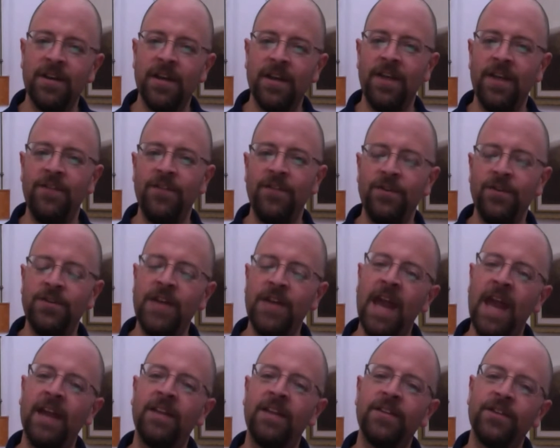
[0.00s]
If you
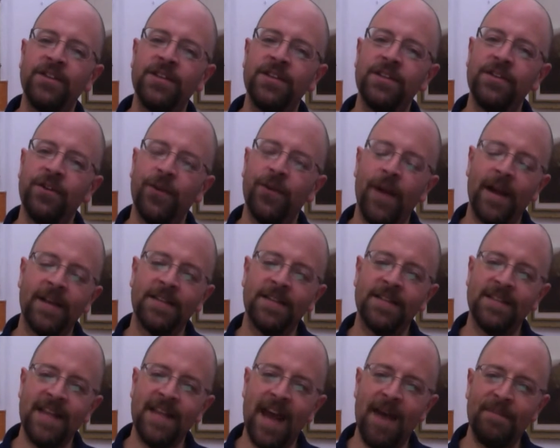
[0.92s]
take the correct
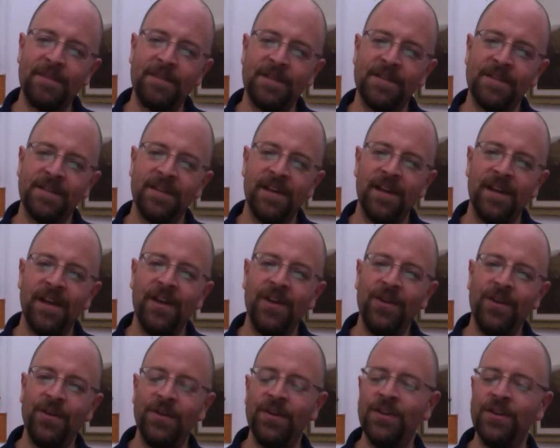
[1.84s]
steps,
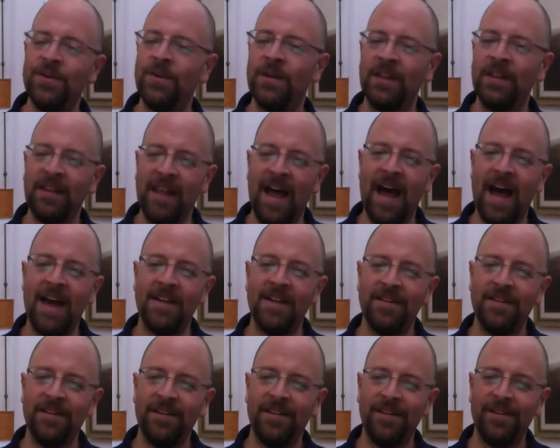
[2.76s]
you can do a lot
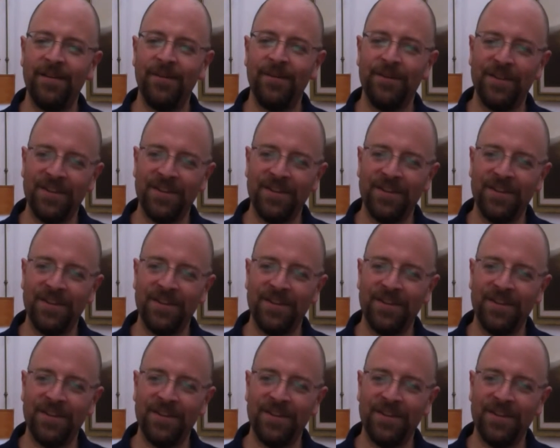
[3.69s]
with a